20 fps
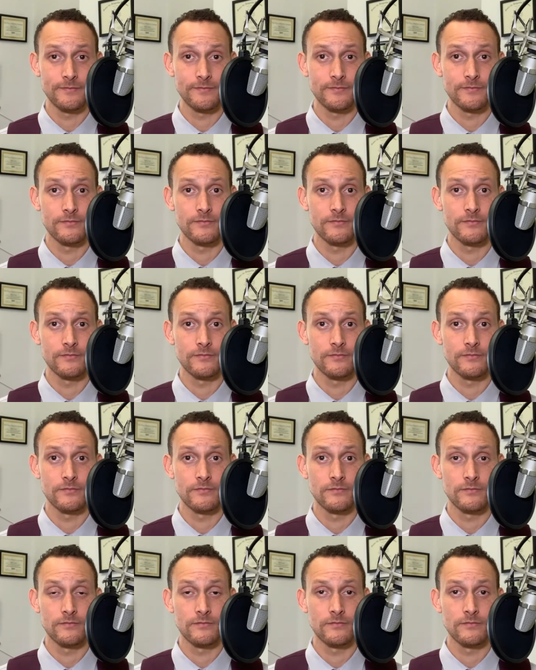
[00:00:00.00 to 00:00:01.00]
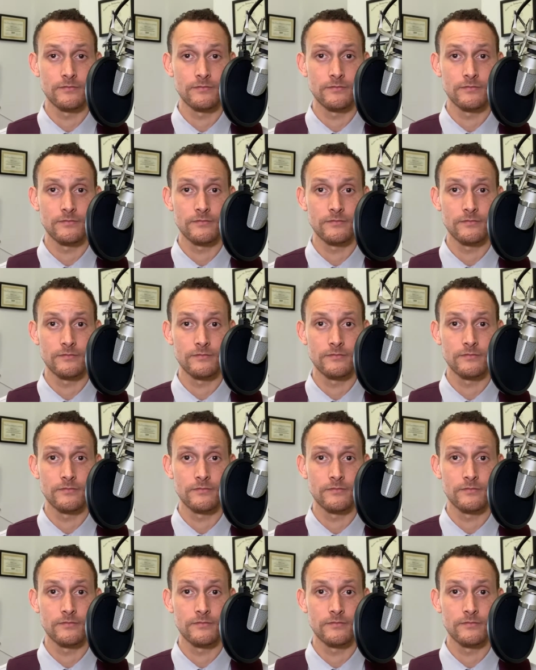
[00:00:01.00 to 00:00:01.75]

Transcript: Nobody speaks.